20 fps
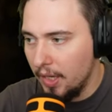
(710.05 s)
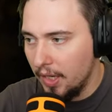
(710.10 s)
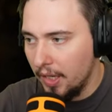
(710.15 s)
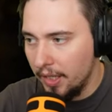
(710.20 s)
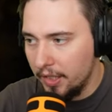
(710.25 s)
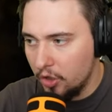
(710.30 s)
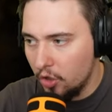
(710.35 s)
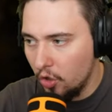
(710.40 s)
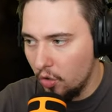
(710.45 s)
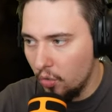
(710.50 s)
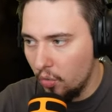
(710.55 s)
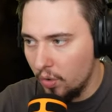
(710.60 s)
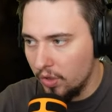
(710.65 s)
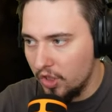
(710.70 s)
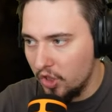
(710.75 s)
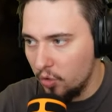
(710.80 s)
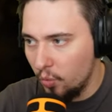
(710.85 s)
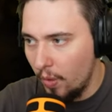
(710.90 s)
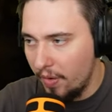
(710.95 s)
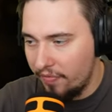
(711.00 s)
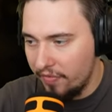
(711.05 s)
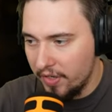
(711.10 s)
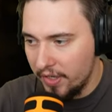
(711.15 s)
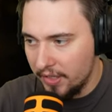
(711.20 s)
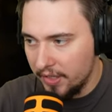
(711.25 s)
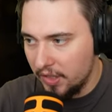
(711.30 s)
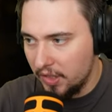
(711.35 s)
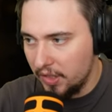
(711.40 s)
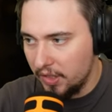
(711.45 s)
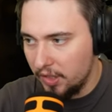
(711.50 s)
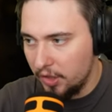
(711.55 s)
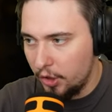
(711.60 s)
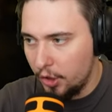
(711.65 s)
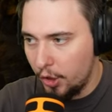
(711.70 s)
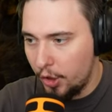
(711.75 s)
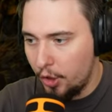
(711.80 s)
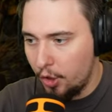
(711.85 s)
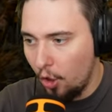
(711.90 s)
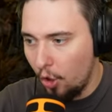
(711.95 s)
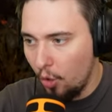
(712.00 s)
Let's go swiftness. To
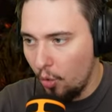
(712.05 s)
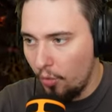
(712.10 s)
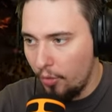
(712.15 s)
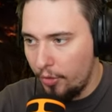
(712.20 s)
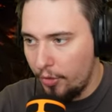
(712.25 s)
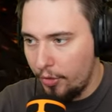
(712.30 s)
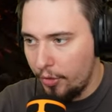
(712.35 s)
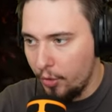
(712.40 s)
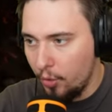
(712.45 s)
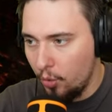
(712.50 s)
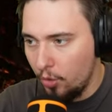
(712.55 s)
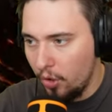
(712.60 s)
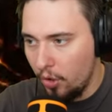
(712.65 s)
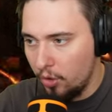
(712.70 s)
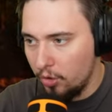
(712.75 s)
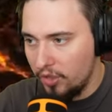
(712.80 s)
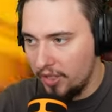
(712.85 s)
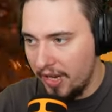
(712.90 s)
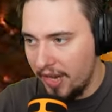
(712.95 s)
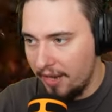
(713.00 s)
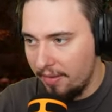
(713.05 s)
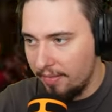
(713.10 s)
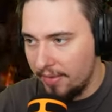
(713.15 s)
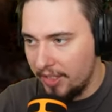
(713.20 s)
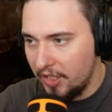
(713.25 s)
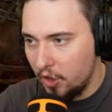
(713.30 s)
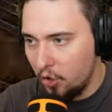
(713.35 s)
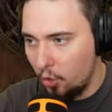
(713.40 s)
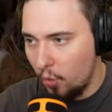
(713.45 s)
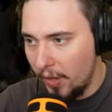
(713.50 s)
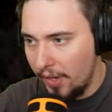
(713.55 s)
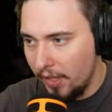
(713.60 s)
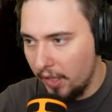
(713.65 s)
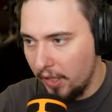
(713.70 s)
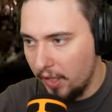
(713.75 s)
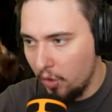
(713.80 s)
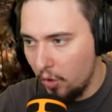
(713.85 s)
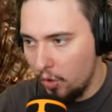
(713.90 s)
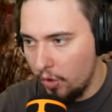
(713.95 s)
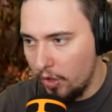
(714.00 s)
go through those enemies
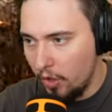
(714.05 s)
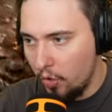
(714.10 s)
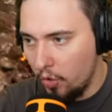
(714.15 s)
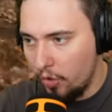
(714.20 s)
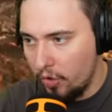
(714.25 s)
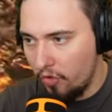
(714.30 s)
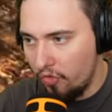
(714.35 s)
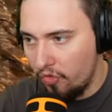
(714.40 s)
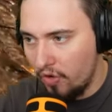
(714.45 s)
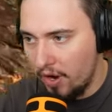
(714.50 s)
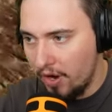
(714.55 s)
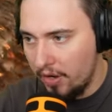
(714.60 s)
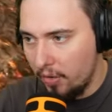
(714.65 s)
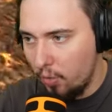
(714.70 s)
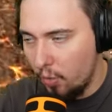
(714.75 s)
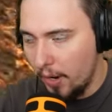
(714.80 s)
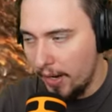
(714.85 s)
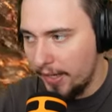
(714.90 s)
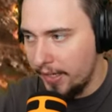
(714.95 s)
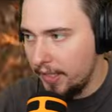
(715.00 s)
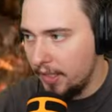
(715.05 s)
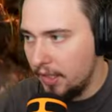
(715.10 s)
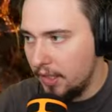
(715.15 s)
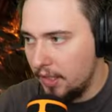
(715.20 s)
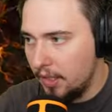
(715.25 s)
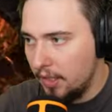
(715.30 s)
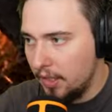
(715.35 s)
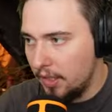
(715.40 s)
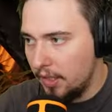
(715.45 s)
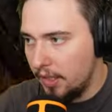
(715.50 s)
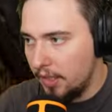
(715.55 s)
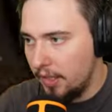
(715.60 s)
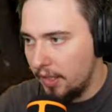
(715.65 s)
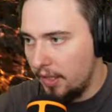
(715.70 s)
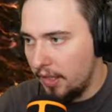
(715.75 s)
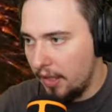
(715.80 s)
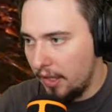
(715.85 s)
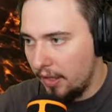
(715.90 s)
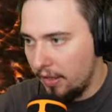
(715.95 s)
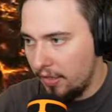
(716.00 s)
quickly or, or run away,
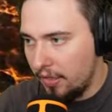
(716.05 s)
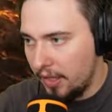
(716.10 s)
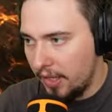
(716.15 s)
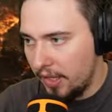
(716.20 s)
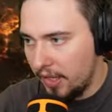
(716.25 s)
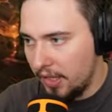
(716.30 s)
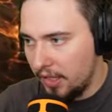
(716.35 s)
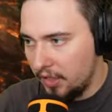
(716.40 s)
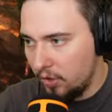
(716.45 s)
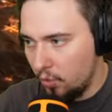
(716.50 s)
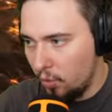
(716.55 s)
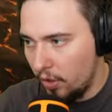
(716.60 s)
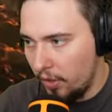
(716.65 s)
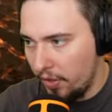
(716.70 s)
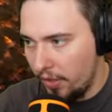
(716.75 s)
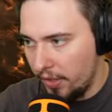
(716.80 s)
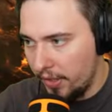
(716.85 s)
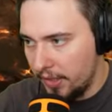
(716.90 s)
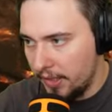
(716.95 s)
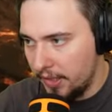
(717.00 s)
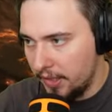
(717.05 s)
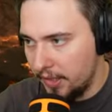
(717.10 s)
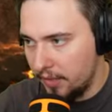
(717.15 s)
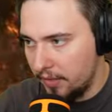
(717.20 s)
I think it's worth it.